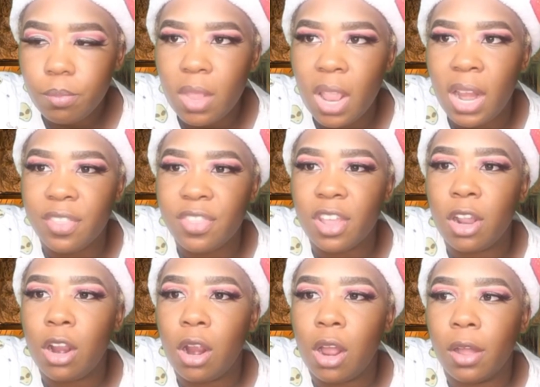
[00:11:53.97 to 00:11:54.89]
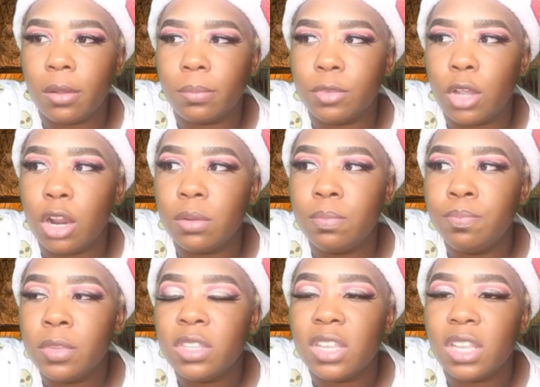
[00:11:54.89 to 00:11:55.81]
I think
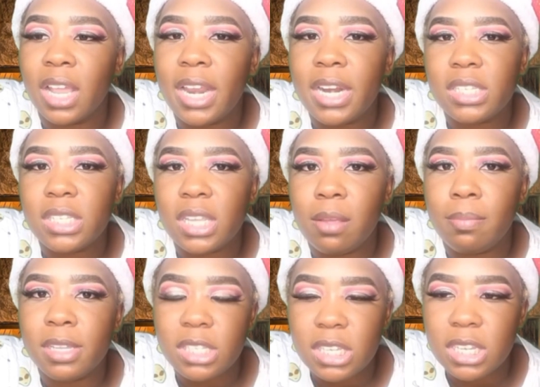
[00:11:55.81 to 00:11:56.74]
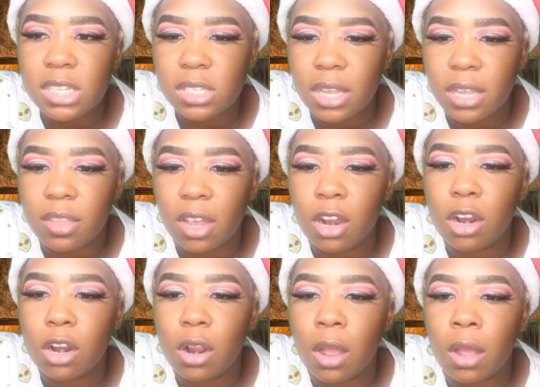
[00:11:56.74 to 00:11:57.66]
the lady said, Miss T said that
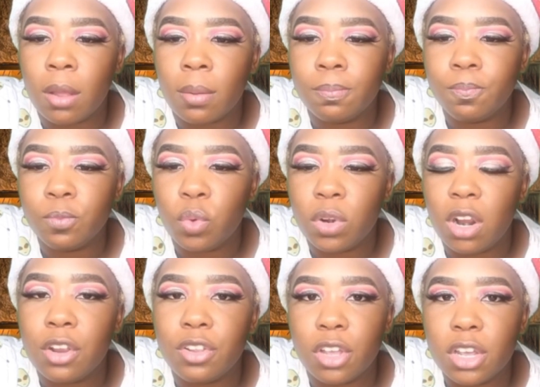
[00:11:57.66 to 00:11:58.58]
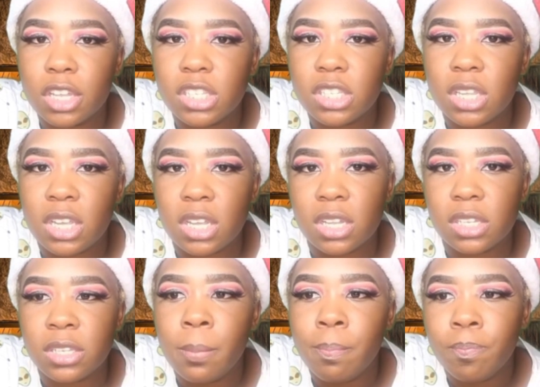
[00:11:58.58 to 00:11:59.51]
her, one of her youngest
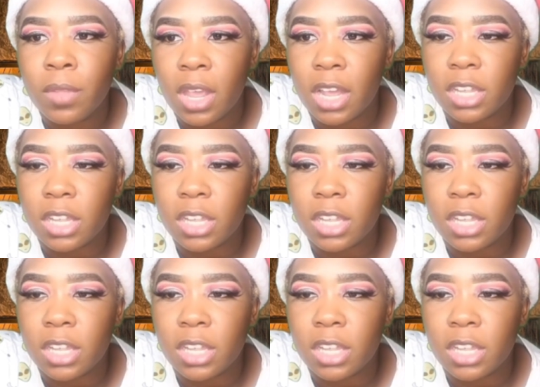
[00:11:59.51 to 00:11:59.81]
kids had